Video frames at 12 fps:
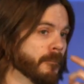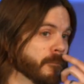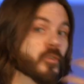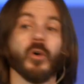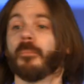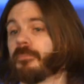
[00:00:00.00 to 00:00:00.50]

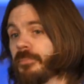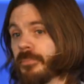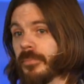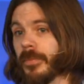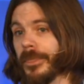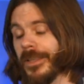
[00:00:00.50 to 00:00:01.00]
So
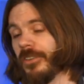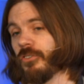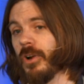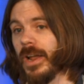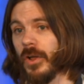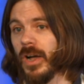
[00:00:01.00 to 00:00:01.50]
let's
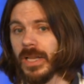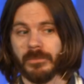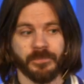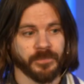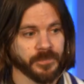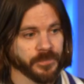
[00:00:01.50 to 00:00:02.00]
try it
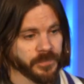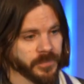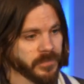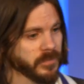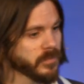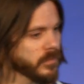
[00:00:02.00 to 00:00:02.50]
on.
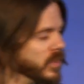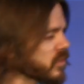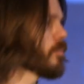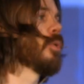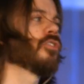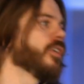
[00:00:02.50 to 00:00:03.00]

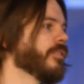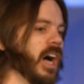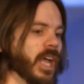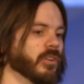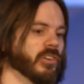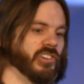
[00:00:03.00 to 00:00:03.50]
Suppose you have
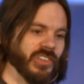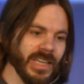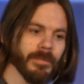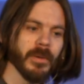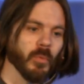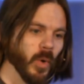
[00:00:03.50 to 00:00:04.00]
100
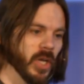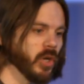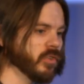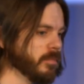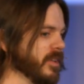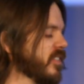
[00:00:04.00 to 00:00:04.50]
sheep and one
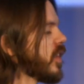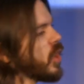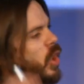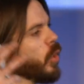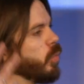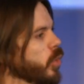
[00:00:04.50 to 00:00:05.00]
goes missing.
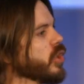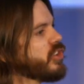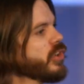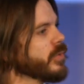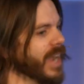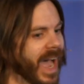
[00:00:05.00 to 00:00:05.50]

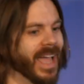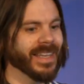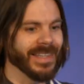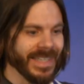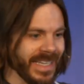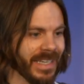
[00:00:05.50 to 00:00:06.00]
Would you
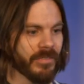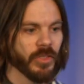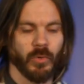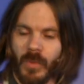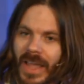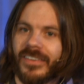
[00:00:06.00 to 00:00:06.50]
not leave
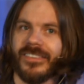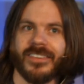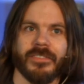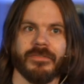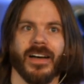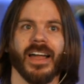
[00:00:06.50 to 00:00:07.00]
the rest
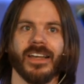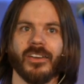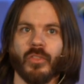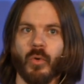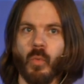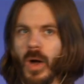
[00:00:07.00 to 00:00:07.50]
to find
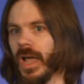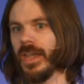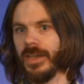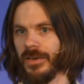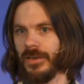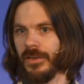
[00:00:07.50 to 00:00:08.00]
the
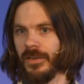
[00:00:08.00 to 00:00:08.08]
one?